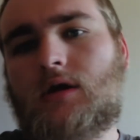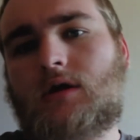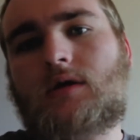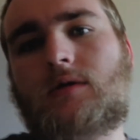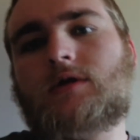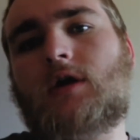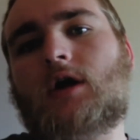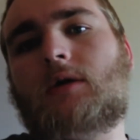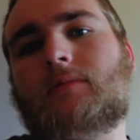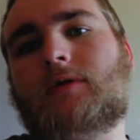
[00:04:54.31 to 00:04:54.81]

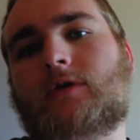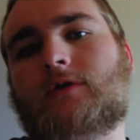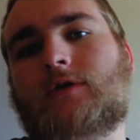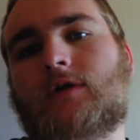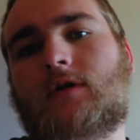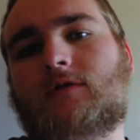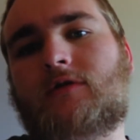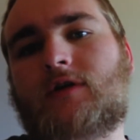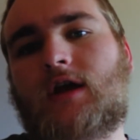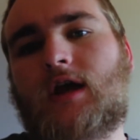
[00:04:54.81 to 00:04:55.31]
turn on post
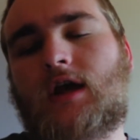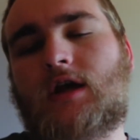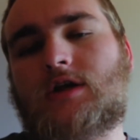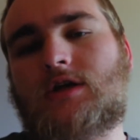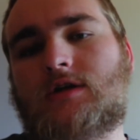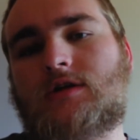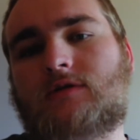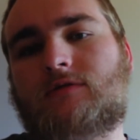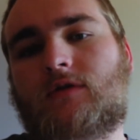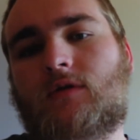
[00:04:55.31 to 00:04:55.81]

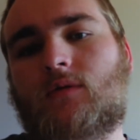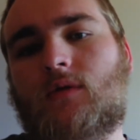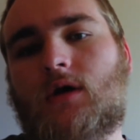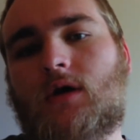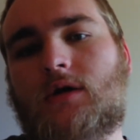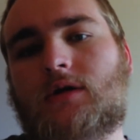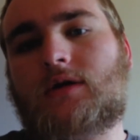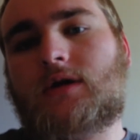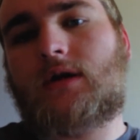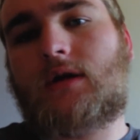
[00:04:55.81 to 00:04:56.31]
notifications if you
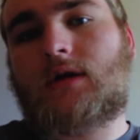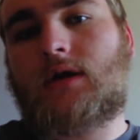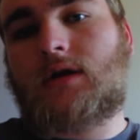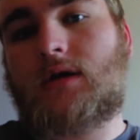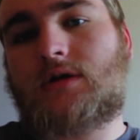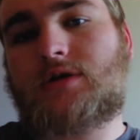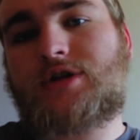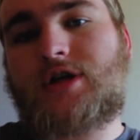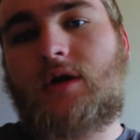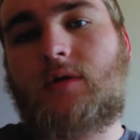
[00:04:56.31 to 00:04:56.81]
want, and
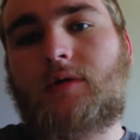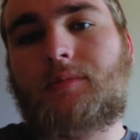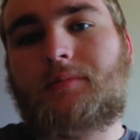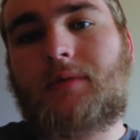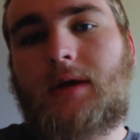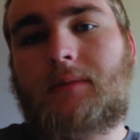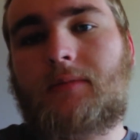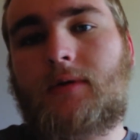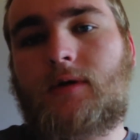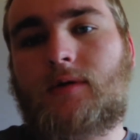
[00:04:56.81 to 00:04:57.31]
share with
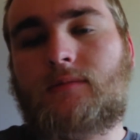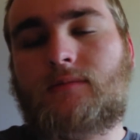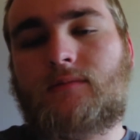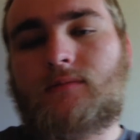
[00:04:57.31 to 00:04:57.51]
people.